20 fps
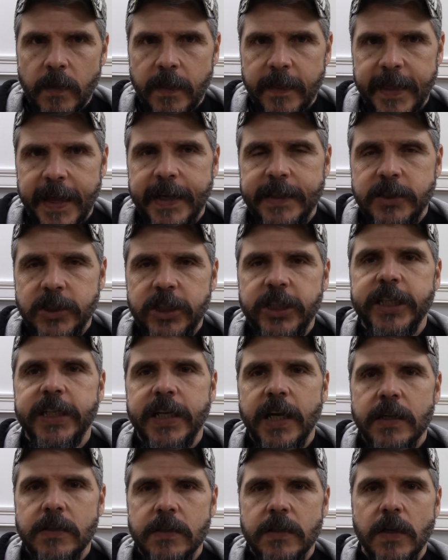that she
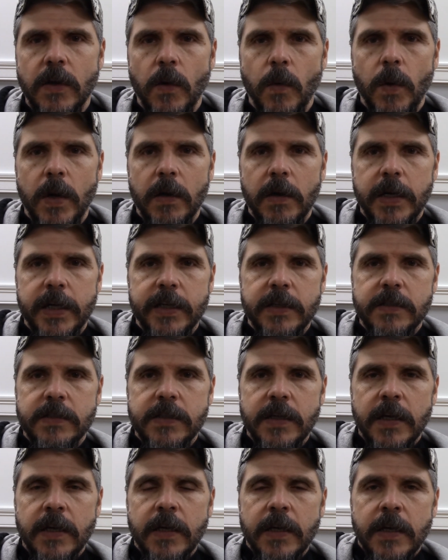doesn't know where it
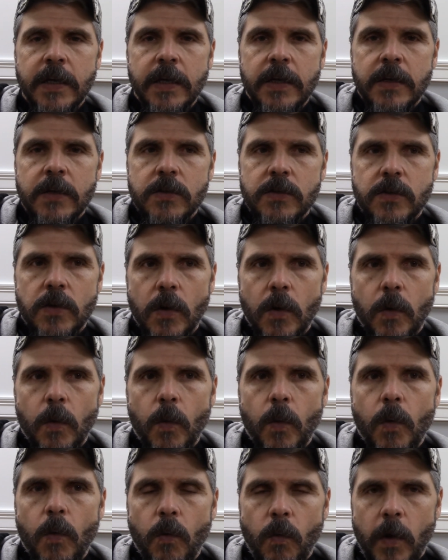is.
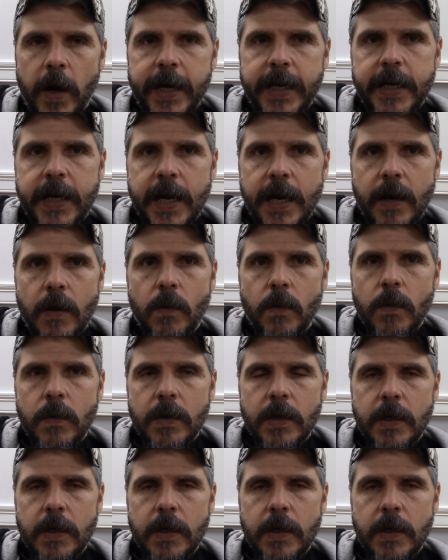So right now